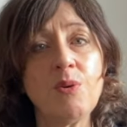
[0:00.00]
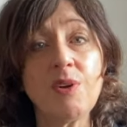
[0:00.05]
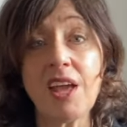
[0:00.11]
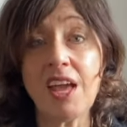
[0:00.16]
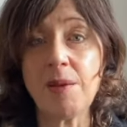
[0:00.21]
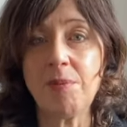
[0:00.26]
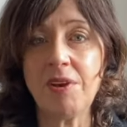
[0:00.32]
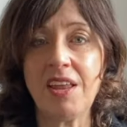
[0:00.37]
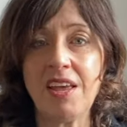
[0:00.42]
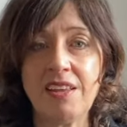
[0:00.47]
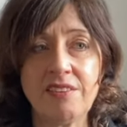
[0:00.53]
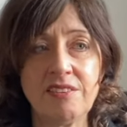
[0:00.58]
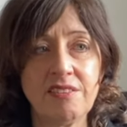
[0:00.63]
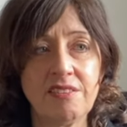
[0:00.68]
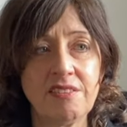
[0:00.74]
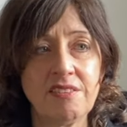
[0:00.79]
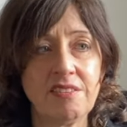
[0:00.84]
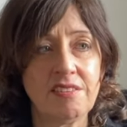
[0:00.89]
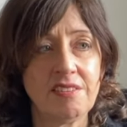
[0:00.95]
gable
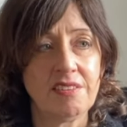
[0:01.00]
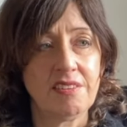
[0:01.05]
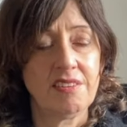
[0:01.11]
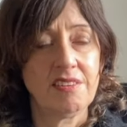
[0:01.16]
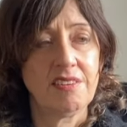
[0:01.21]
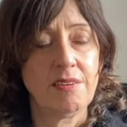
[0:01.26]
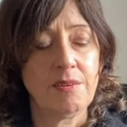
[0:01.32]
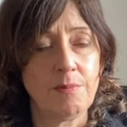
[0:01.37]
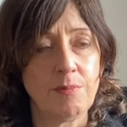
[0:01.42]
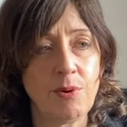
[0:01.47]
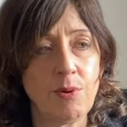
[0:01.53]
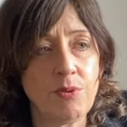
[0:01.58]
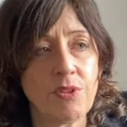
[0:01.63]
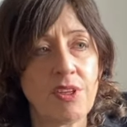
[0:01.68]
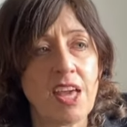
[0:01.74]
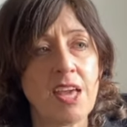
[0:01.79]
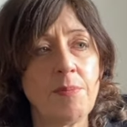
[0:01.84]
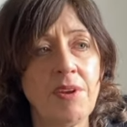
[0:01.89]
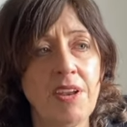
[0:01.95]
end, both
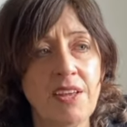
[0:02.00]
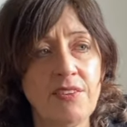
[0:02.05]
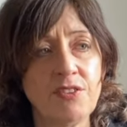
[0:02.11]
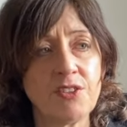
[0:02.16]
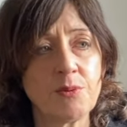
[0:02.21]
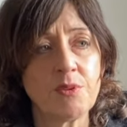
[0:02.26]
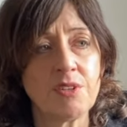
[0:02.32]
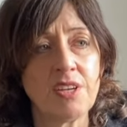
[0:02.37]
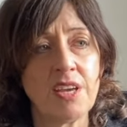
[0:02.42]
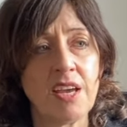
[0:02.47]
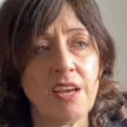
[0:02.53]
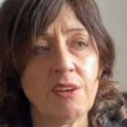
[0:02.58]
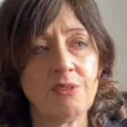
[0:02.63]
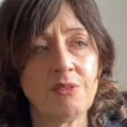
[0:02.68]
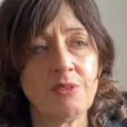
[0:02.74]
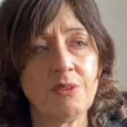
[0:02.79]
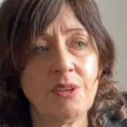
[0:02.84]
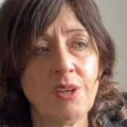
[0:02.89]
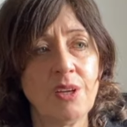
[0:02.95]
gable ends were
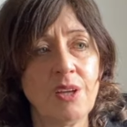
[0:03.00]
down.